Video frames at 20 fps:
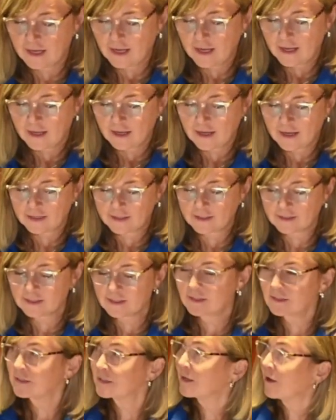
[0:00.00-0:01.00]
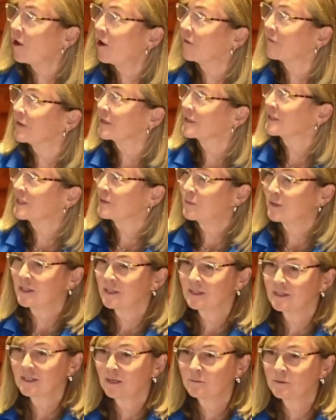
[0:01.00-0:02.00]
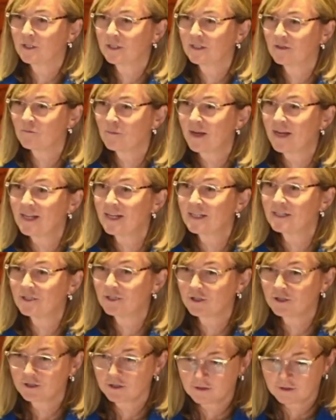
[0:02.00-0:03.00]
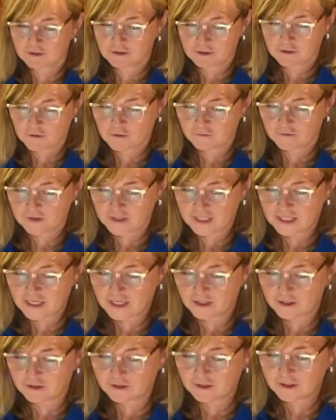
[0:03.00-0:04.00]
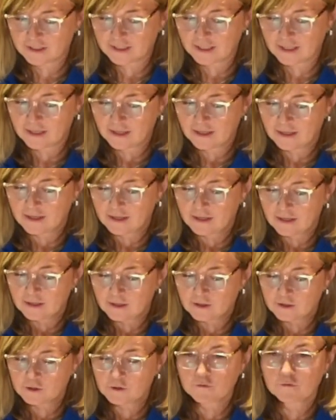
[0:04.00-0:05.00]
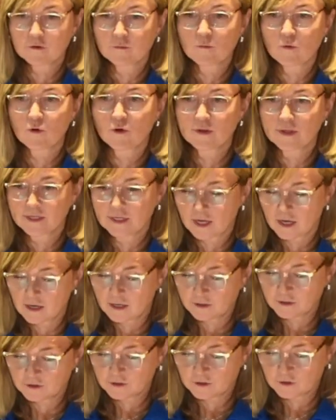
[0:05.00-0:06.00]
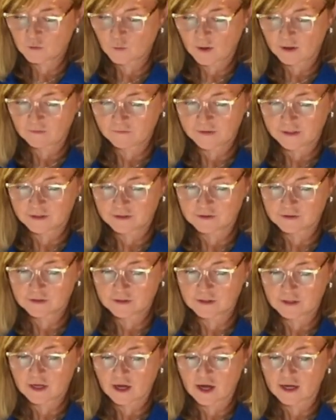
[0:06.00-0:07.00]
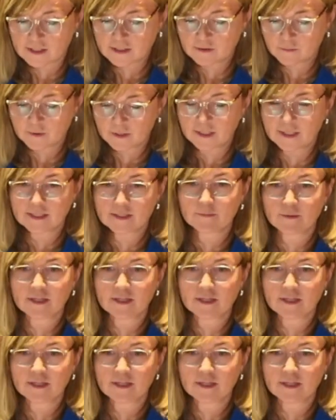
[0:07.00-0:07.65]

And it's obviously been the subject of many additions over the years. So for more than 112 years, the hospital has been the